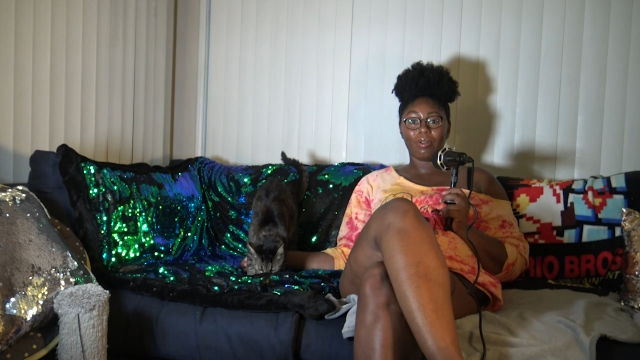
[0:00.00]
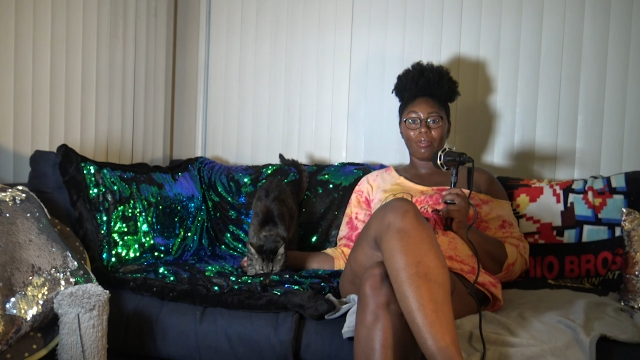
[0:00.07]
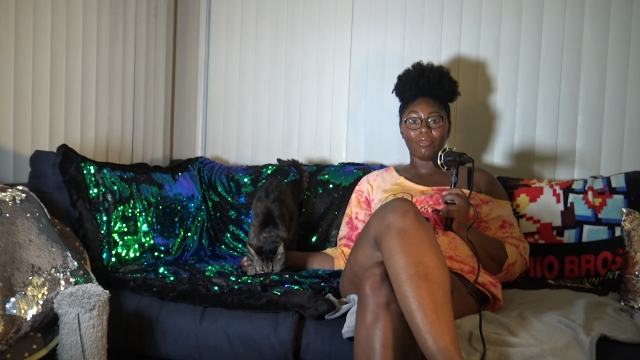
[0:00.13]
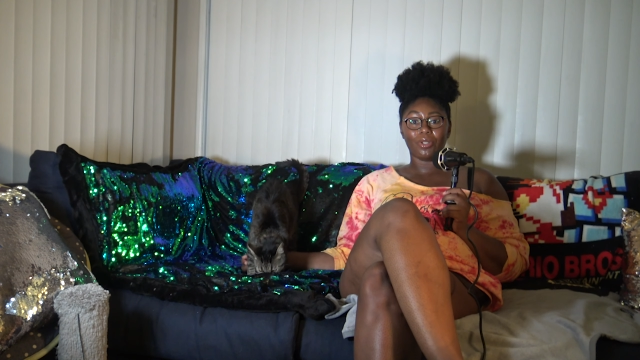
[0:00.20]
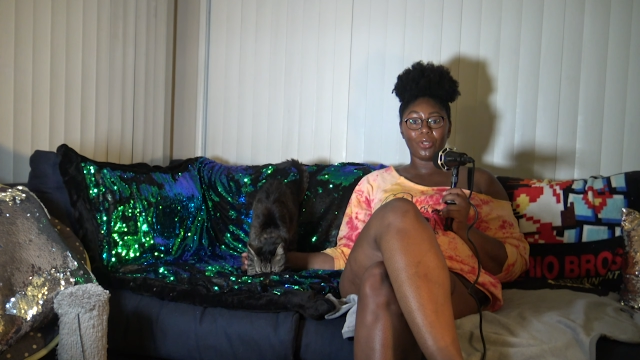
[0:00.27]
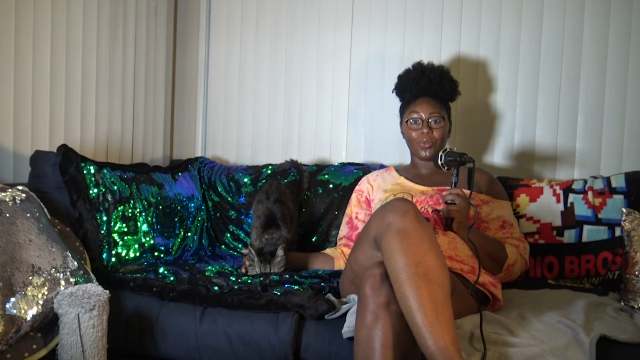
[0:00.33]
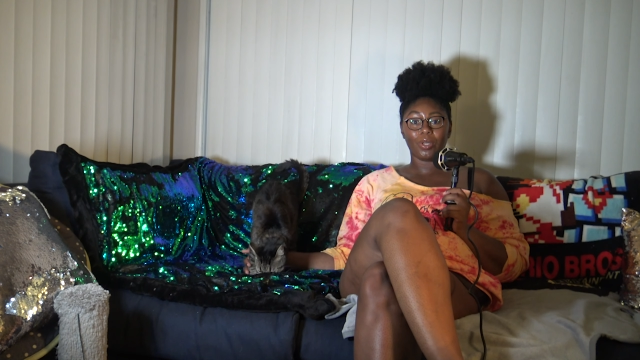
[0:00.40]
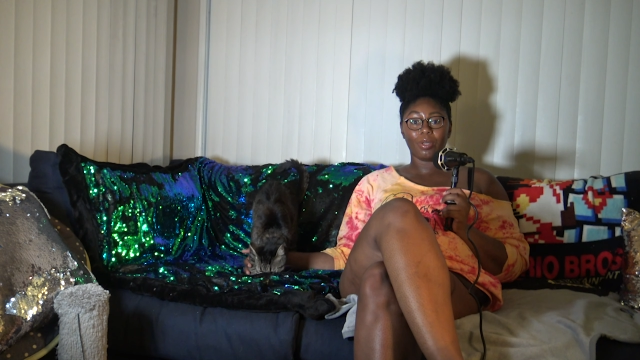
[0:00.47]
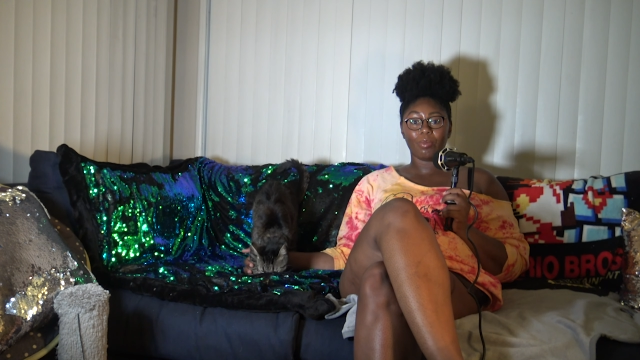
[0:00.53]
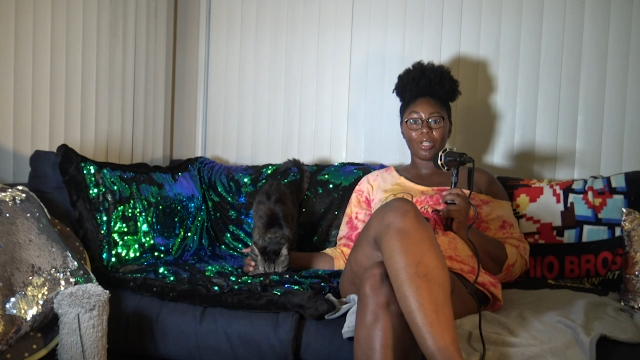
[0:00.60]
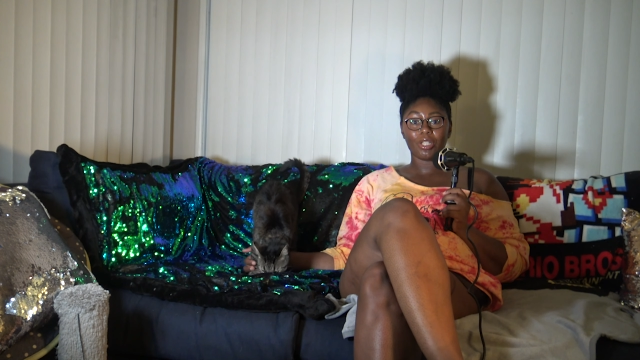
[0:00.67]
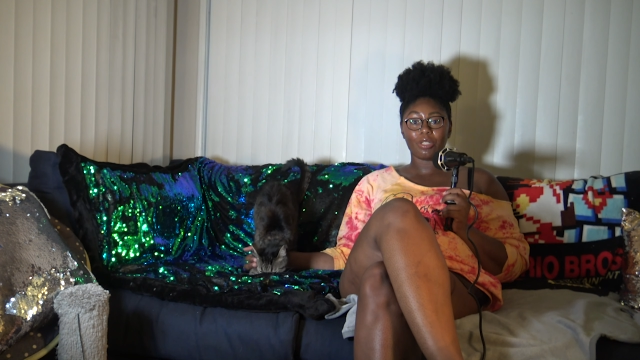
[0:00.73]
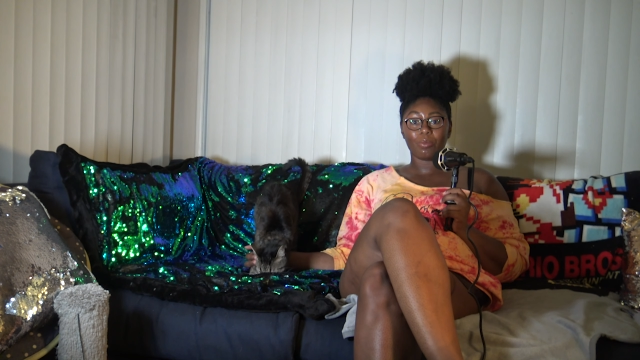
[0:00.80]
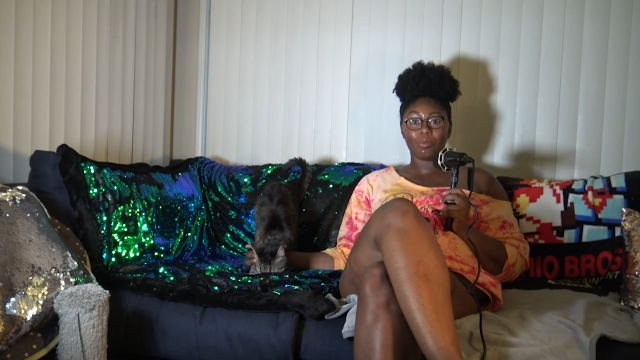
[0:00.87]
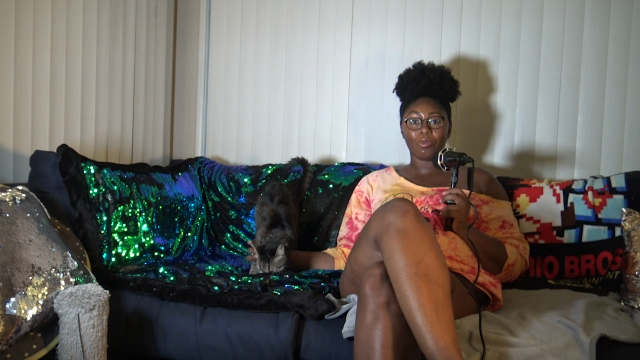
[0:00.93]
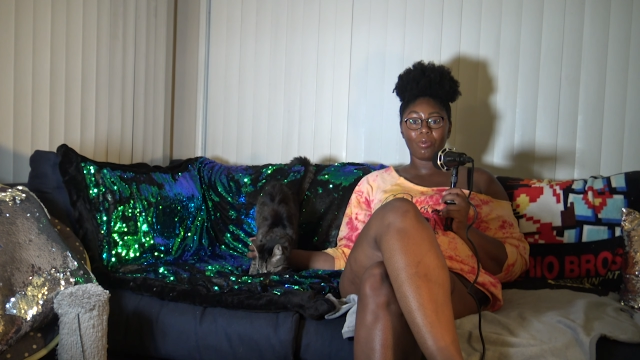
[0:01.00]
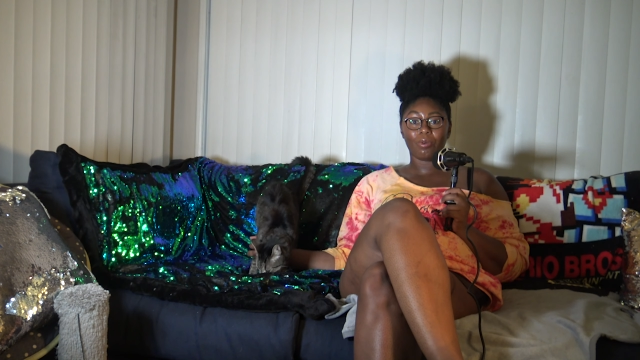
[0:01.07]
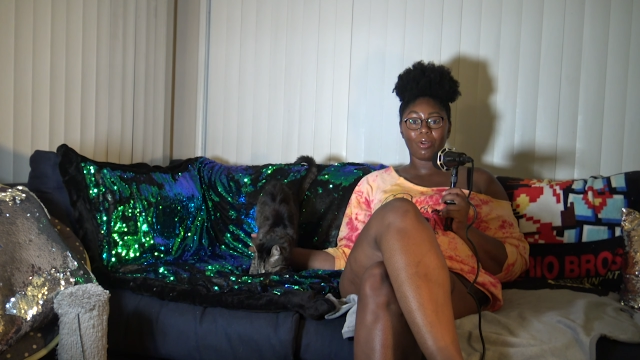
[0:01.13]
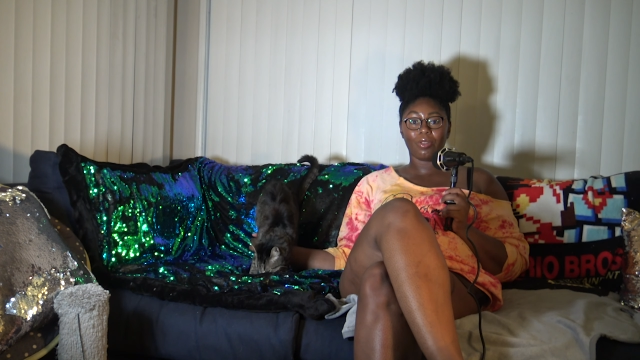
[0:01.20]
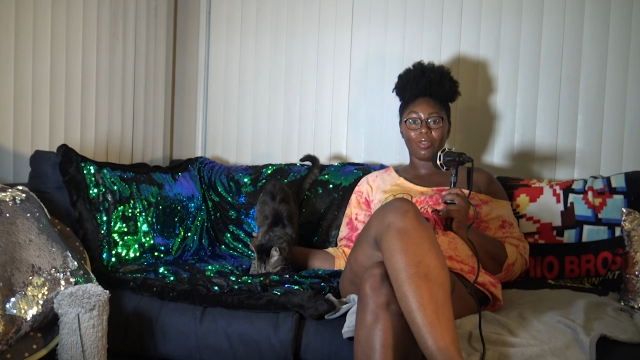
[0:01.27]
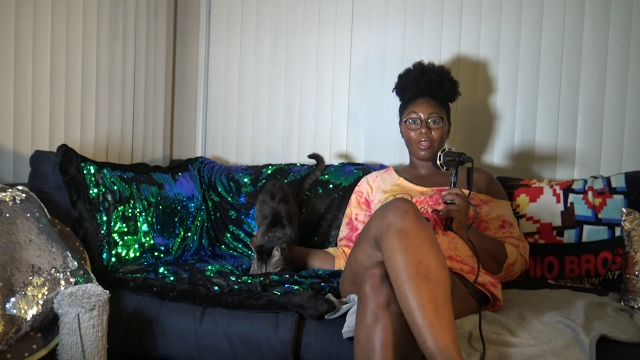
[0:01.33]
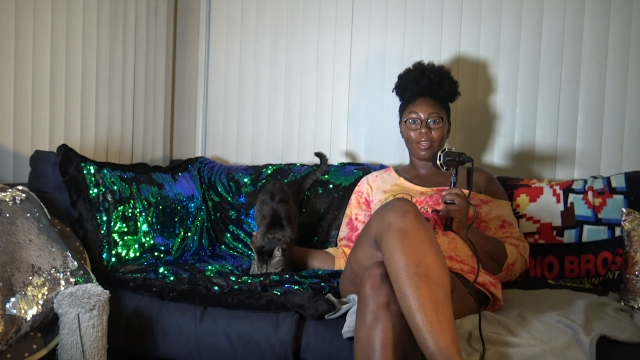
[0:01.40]
of doing much
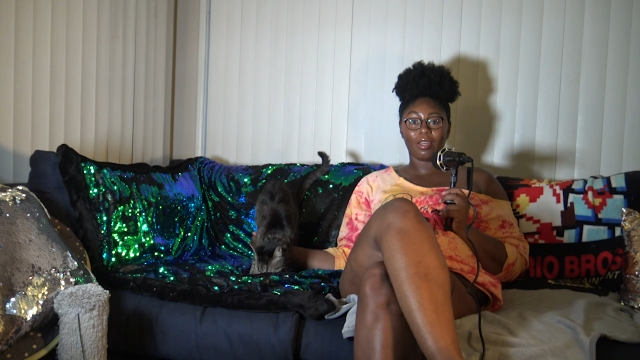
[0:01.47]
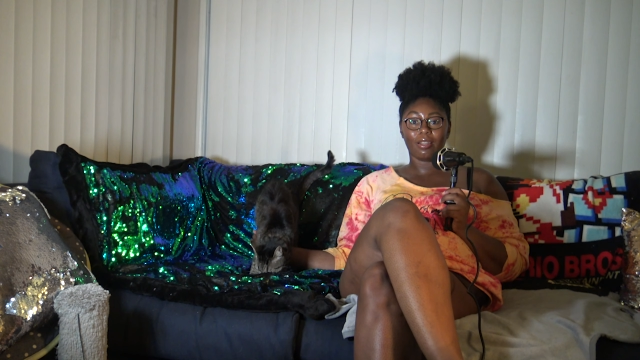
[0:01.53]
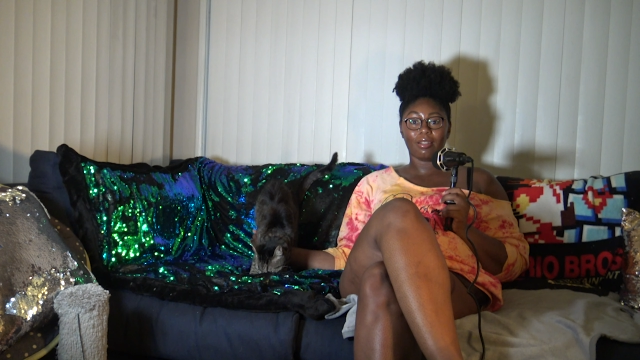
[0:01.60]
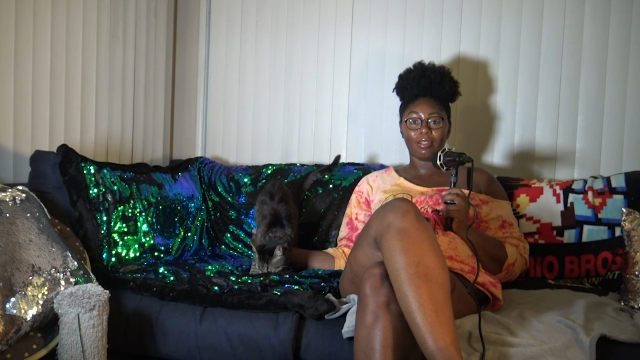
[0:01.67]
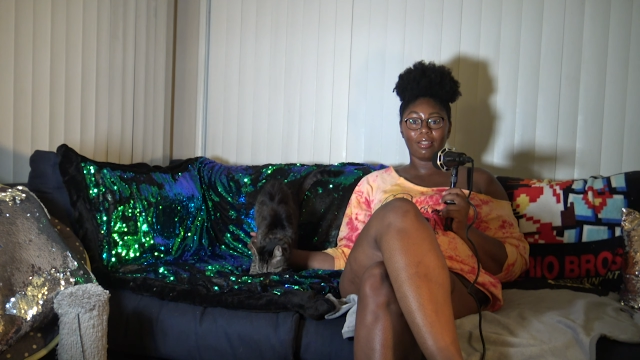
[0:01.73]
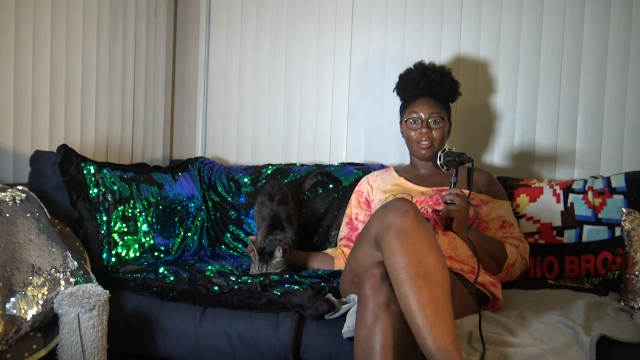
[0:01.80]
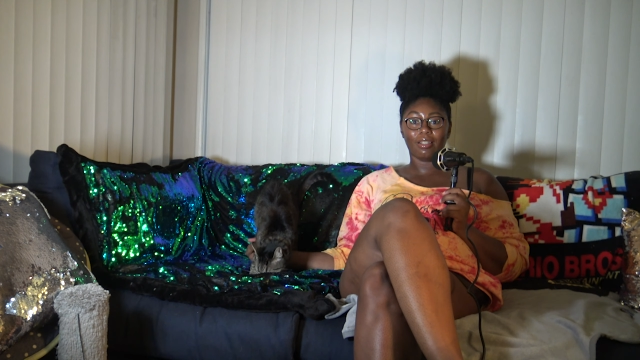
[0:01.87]
more than,